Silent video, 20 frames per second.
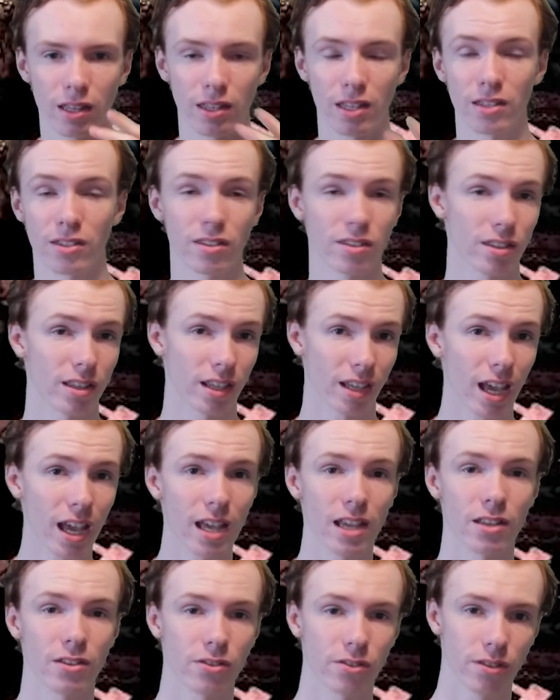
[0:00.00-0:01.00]
that this is the
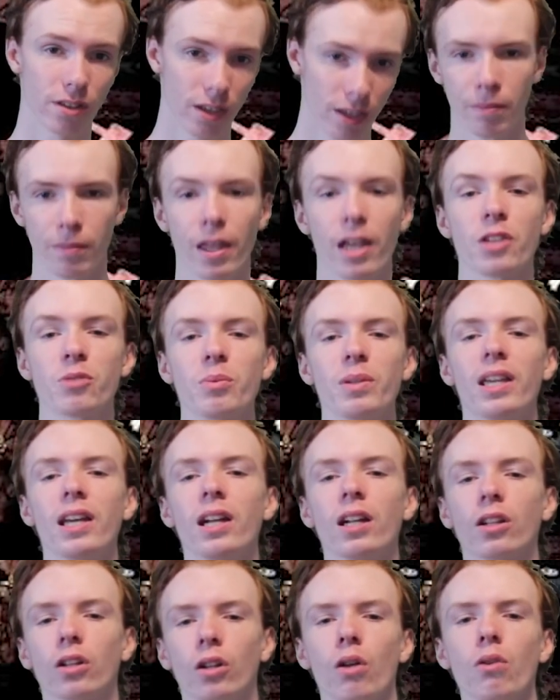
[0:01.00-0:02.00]
case as we
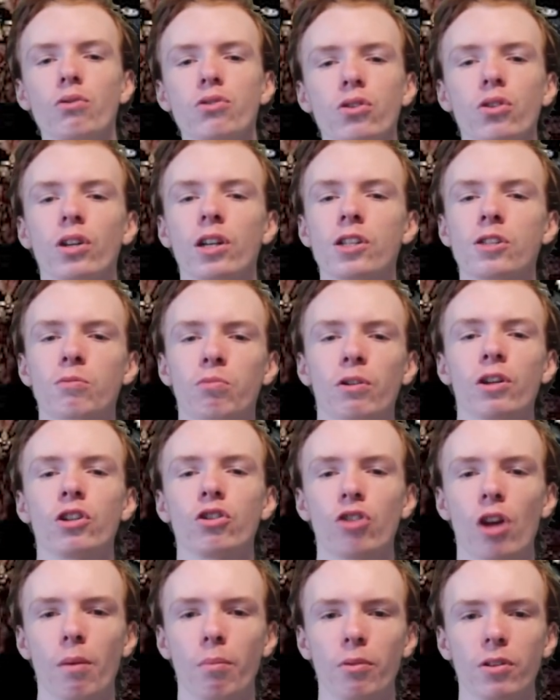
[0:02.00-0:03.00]
get a close look at
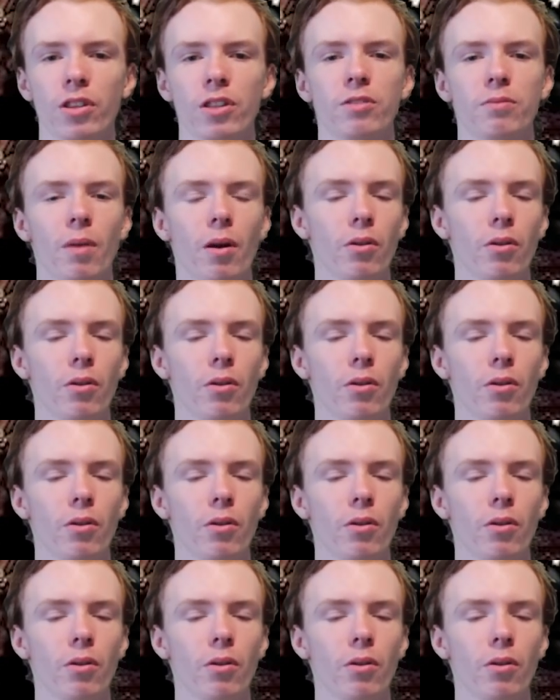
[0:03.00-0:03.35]
Springtrap with his